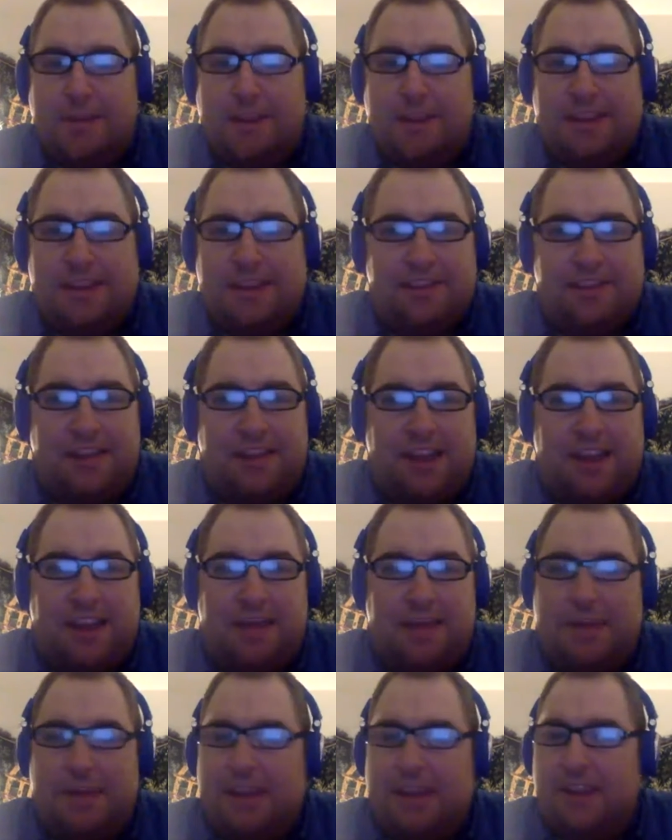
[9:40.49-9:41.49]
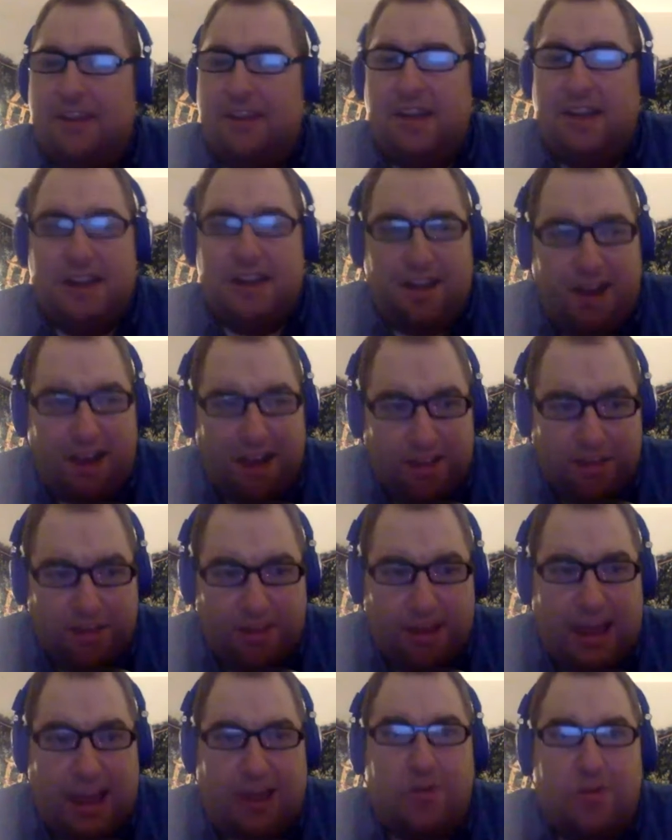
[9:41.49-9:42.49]
That's not going to be. You got
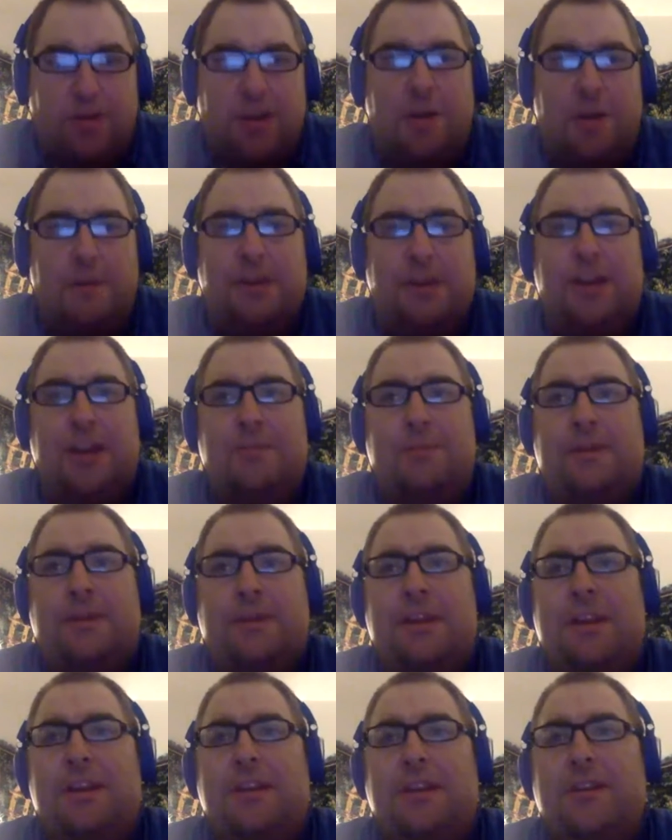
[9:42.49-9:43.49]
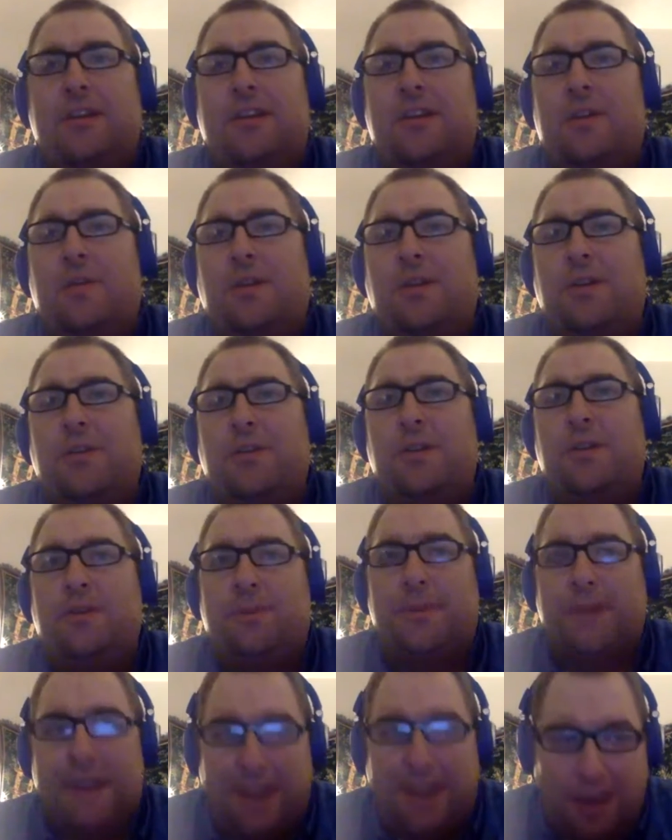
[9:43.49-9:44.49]
Colorado coming up, and then you go on the road to
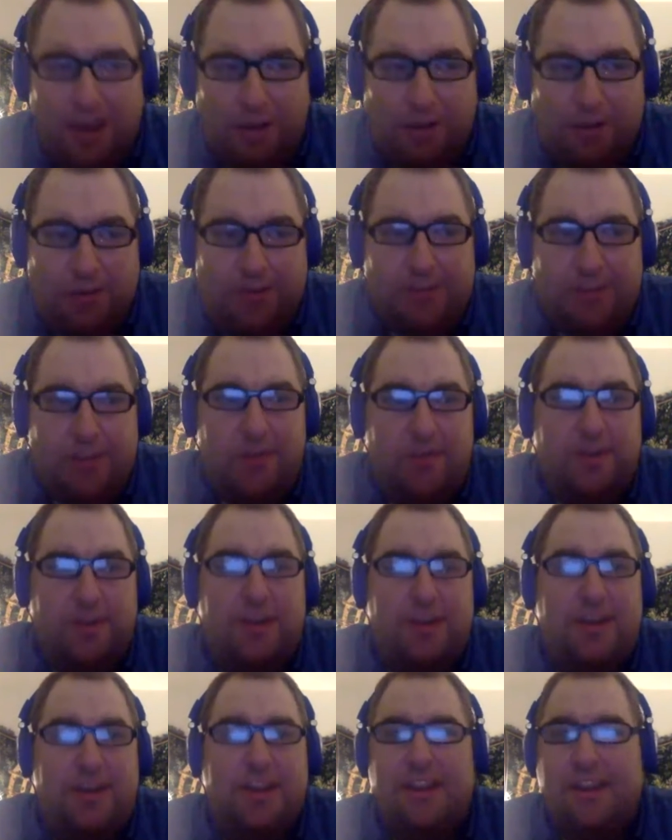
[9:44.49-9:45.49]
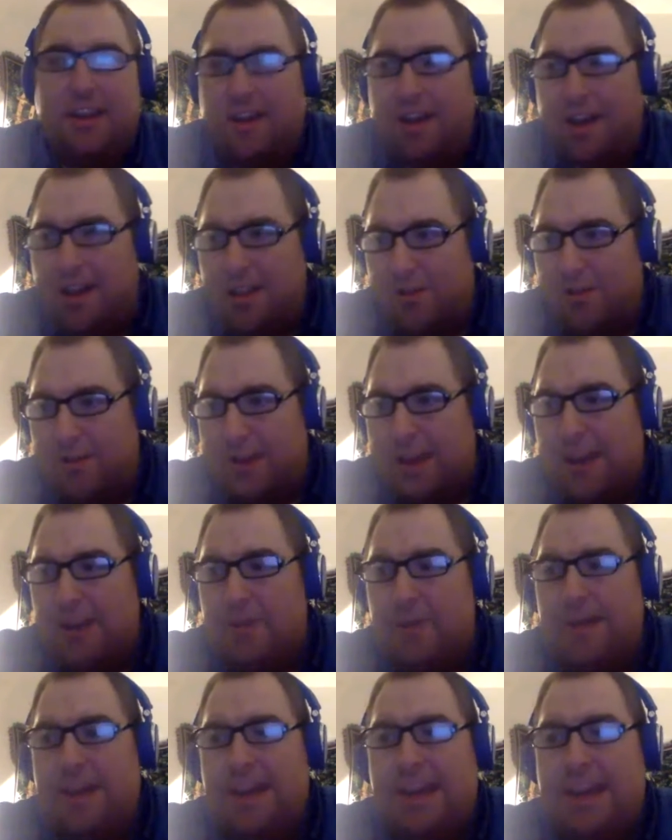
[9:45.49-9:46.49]
play Arizona, and then
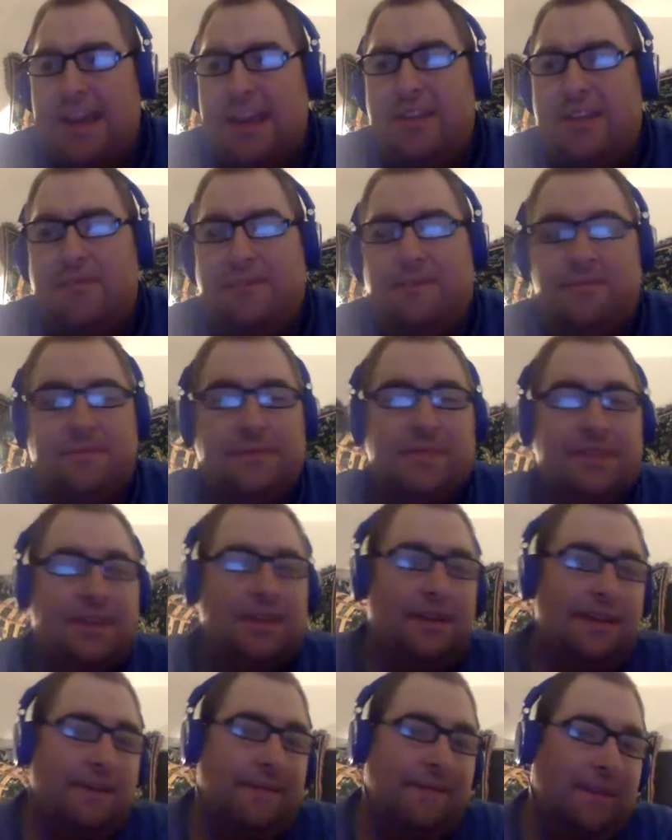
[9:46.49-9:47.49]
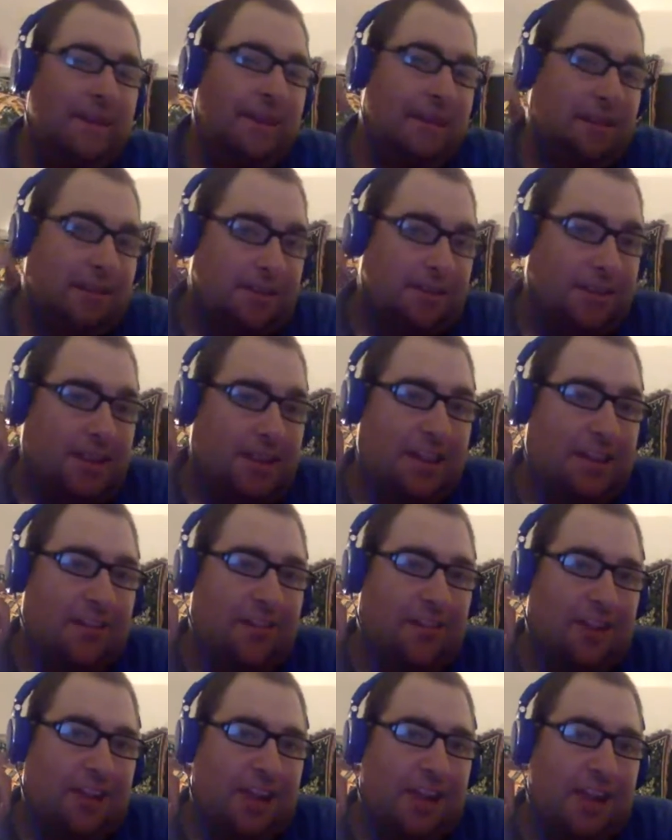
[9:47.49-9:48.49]
Colorado again. These
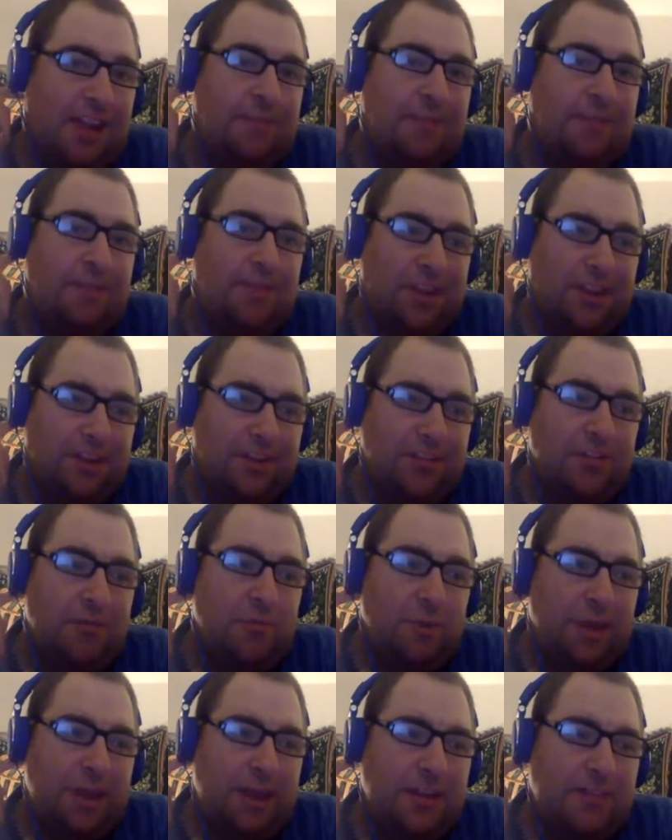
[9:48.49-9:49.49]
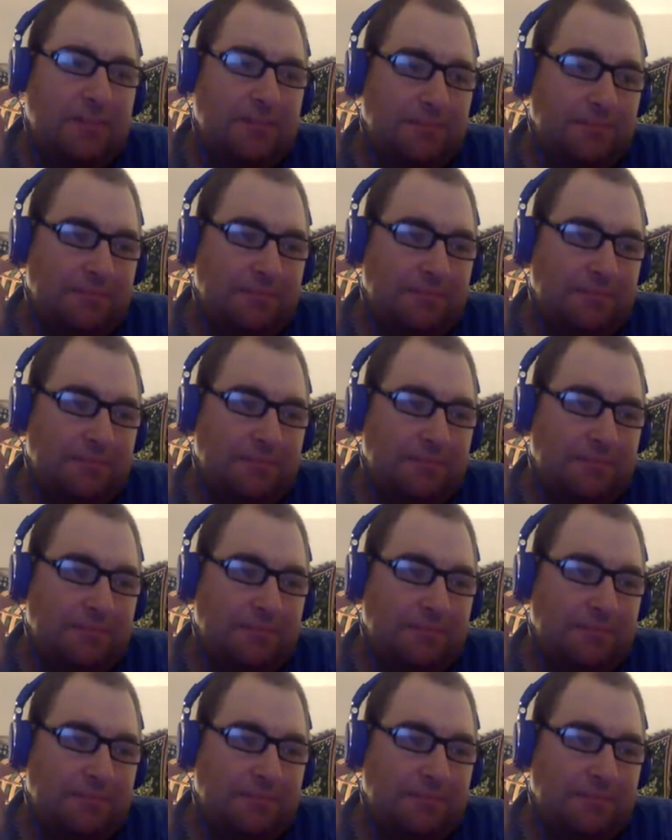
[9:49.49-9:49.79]
are games you need to win.